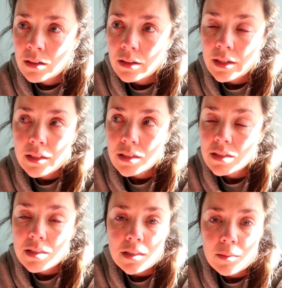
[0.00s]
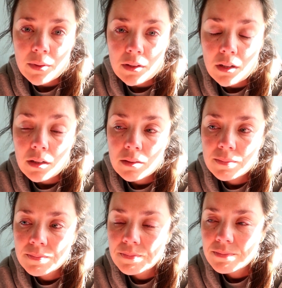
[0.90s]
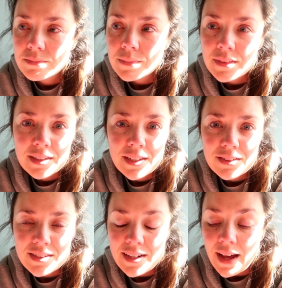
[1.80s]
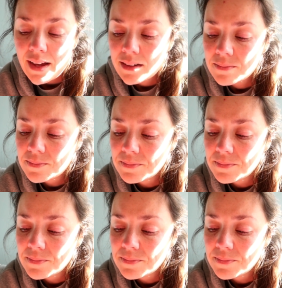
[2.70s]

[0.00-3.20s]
He didn't sleep at all, neither did I.